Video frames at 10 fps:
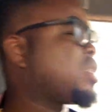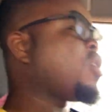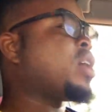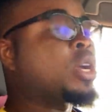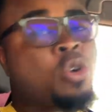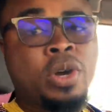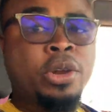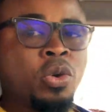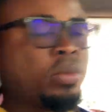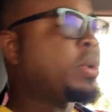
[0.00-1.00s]
Not Ekow
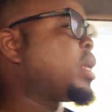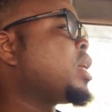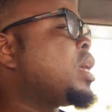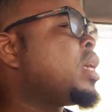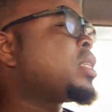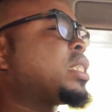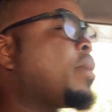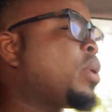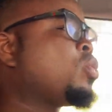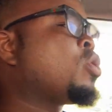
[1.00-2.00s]
alone, but
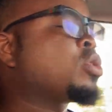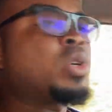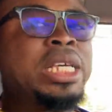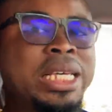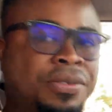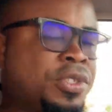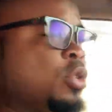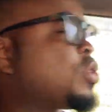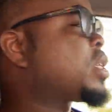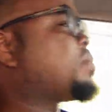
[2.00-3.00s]
somebody will also gift
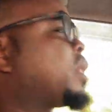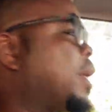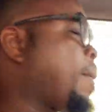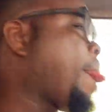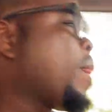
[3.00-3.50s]
you something.